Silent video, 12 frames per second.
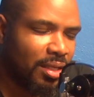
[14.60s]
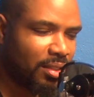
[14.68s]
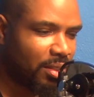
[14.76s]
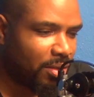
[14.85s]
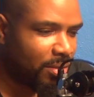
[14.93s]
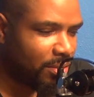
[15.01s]

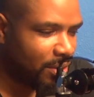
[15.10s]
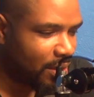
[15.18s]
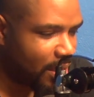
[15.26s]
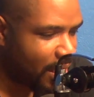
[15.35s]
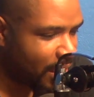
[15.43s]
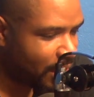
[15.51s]
So,
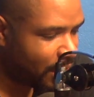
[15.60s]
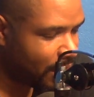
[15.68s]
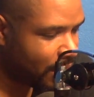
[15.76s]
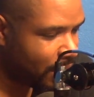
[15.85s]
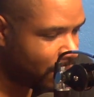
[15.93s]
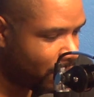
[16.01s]
like,
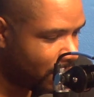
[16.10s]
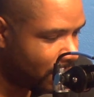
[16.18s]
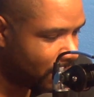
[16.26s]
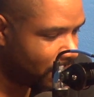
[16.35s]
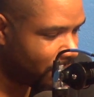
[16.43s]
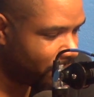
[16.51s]

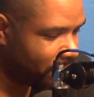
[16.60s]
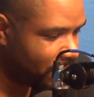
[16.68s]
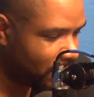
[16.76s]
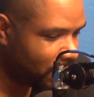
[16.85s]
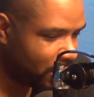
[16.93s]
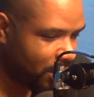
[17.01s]
the
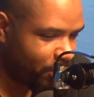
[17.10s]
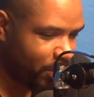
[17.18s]
jump,